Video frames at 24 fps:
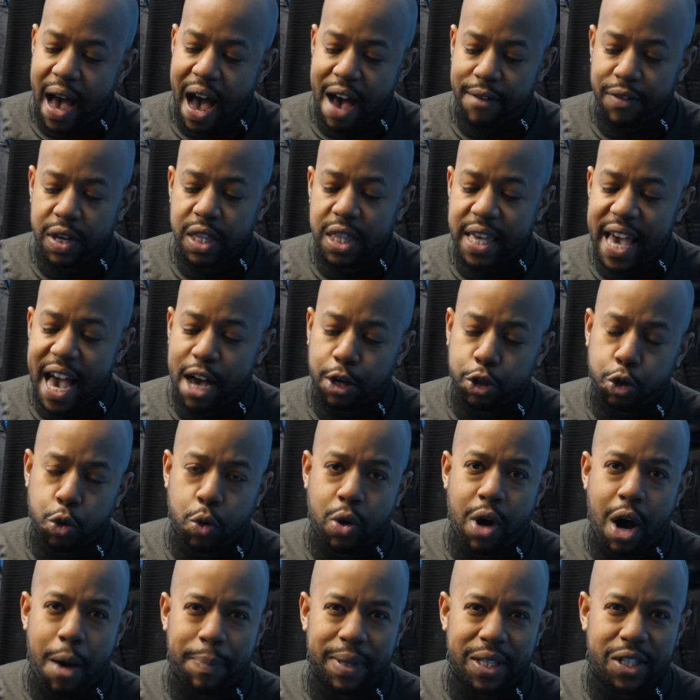having the actual
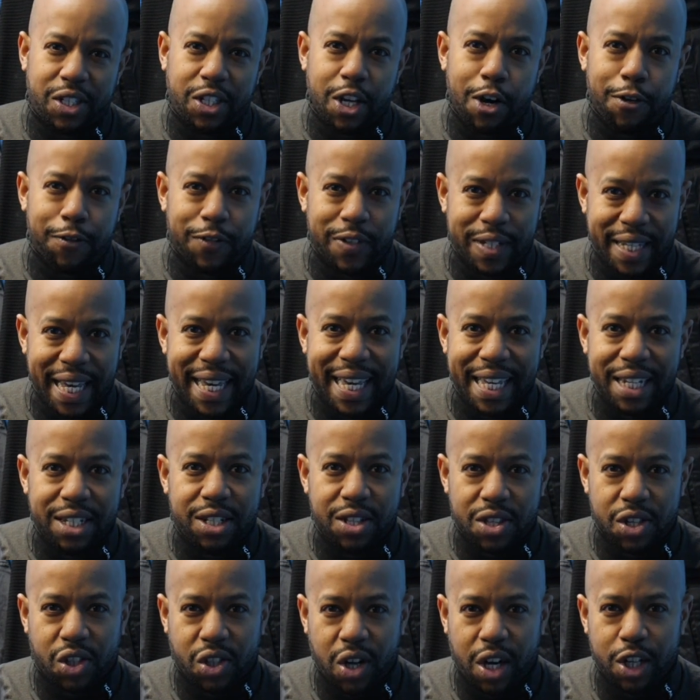cup itself dig into
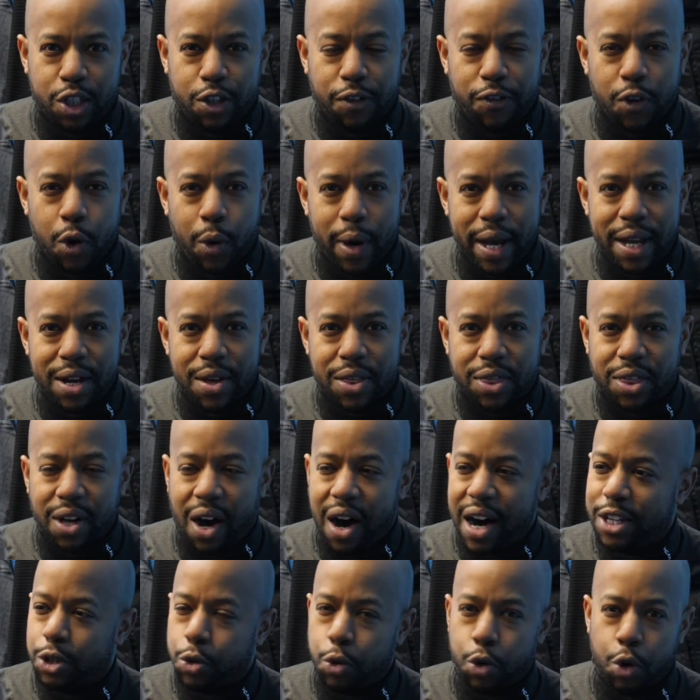the sides of your inner
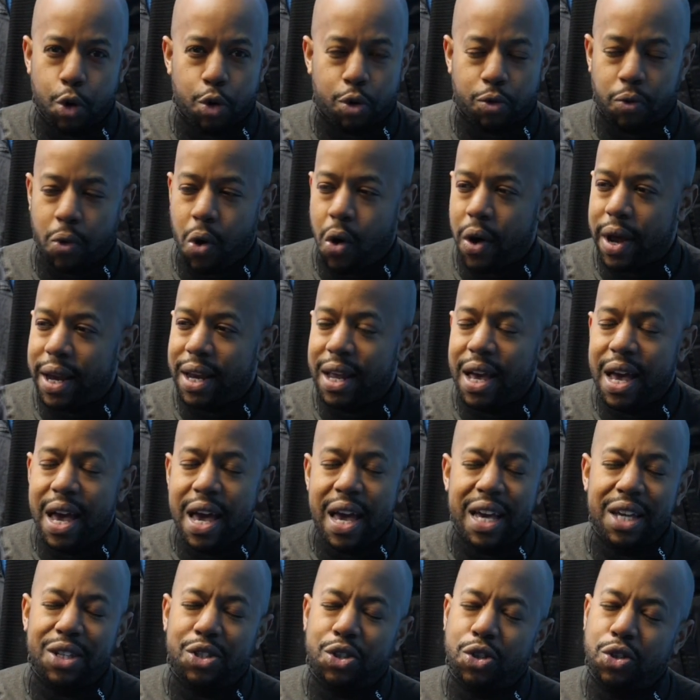thighs or your groin
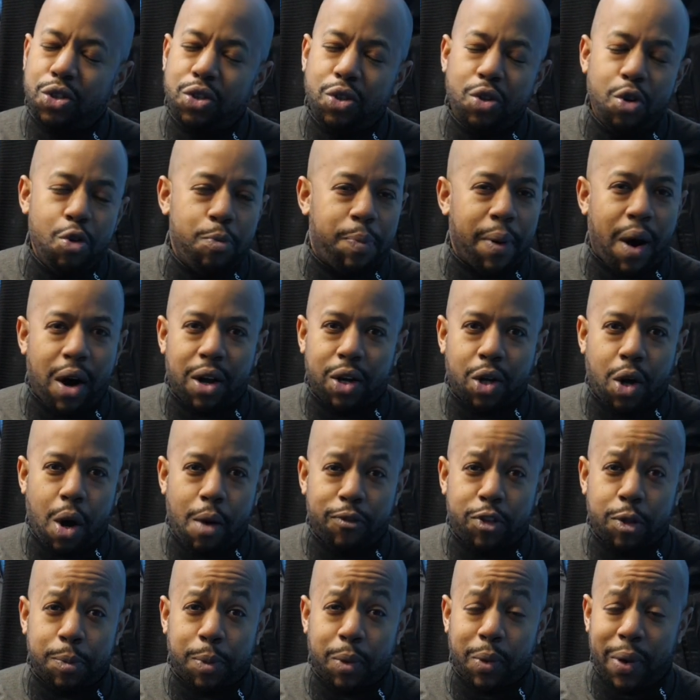is super
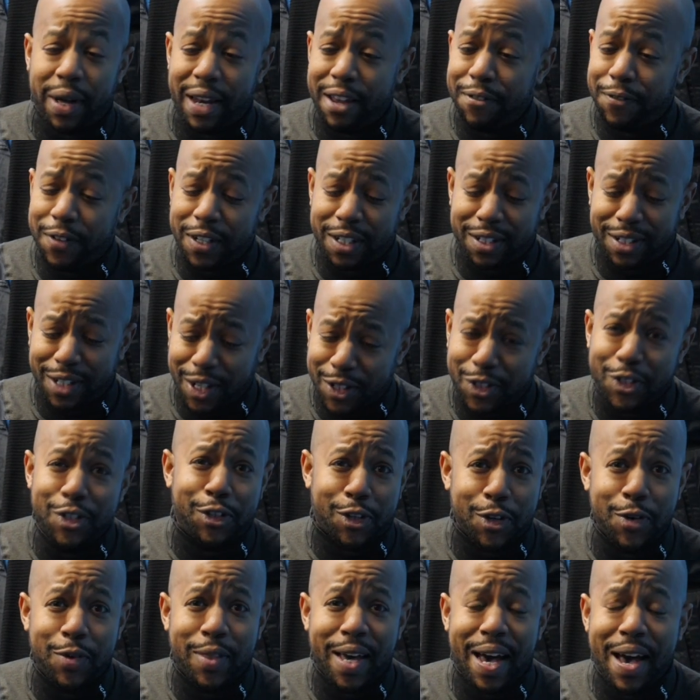uncomfortable. And if it doesn't
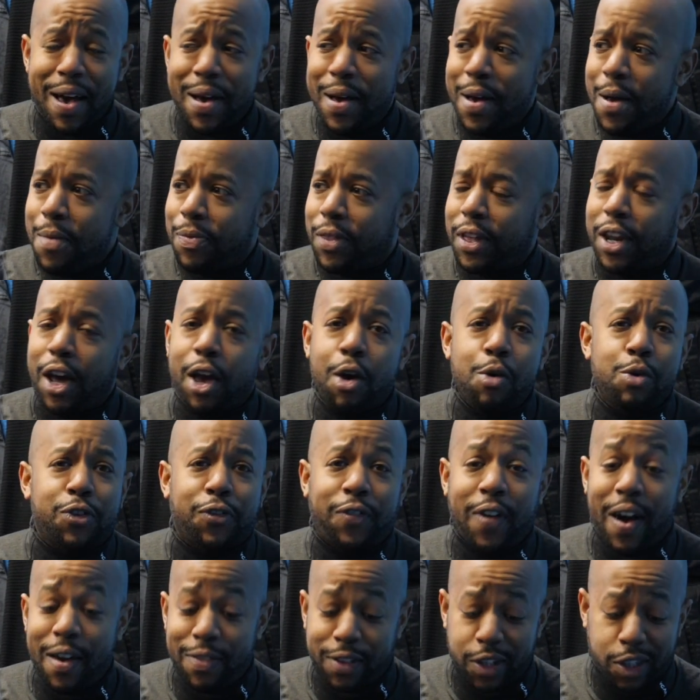do that, then I always
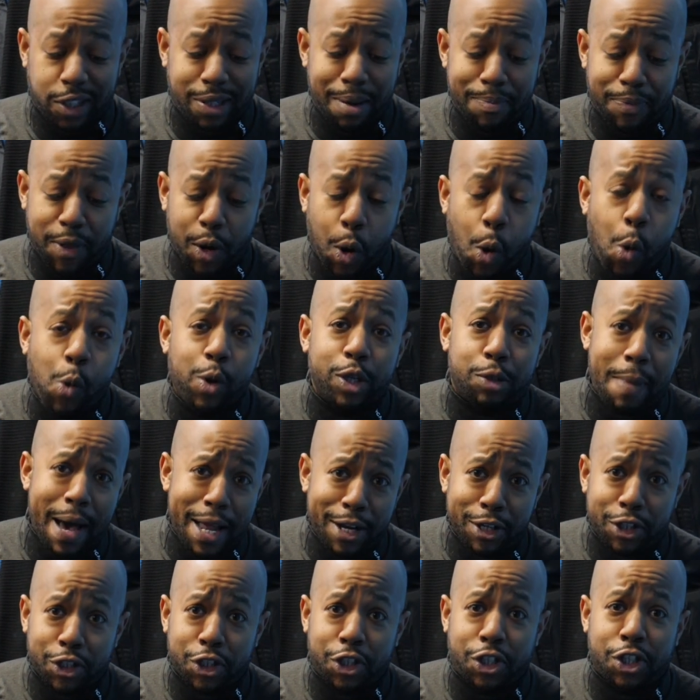find that something always
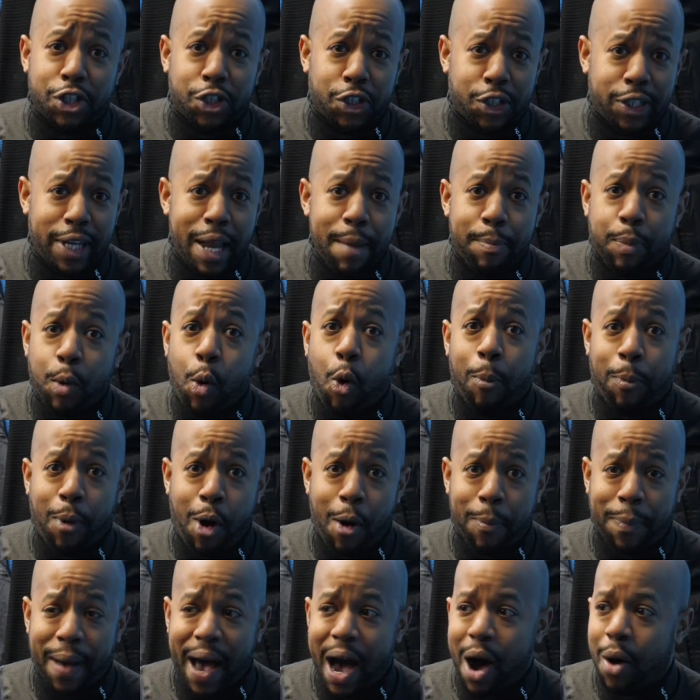manages to slip or
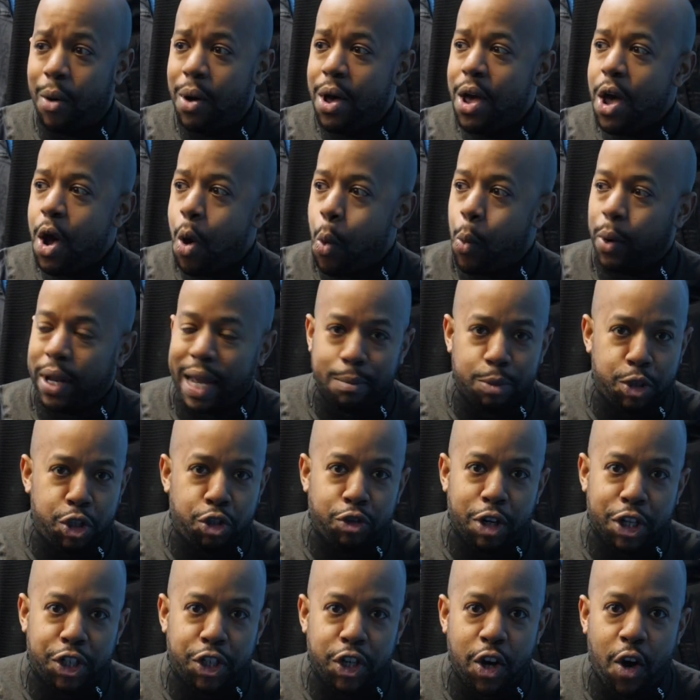pop out when I'm
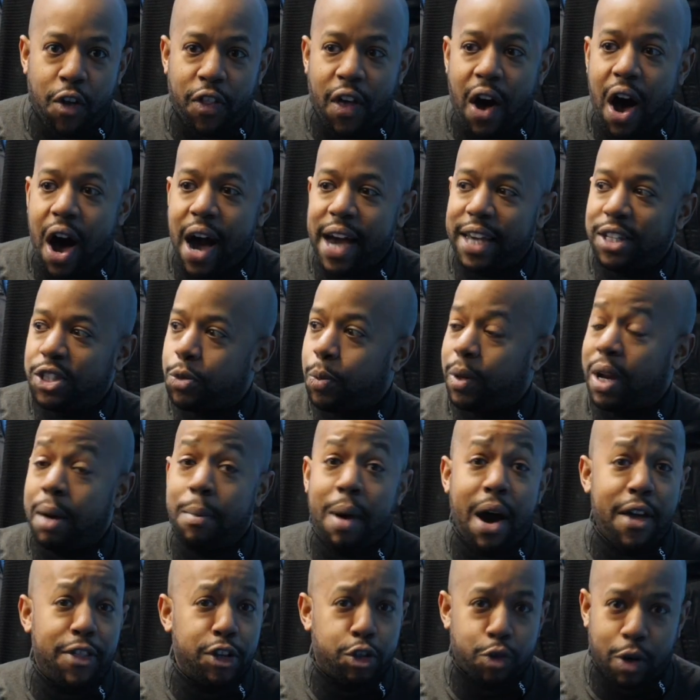stretching on the ice, when I'm
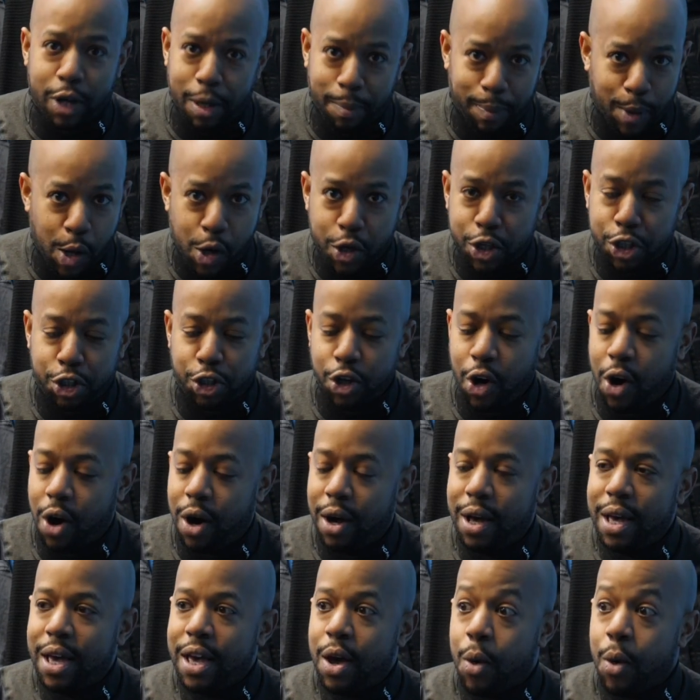either trying to block a shot,